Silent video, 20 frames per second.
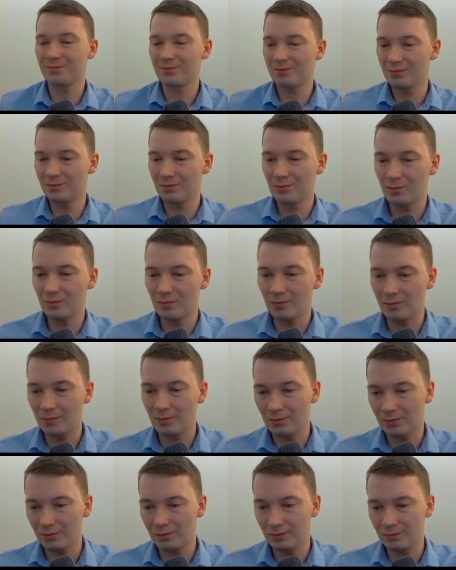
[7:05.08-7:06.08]

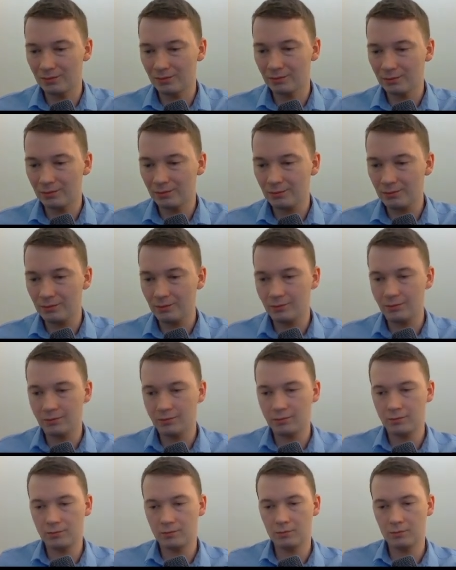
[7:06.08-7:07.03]
Nothing is said.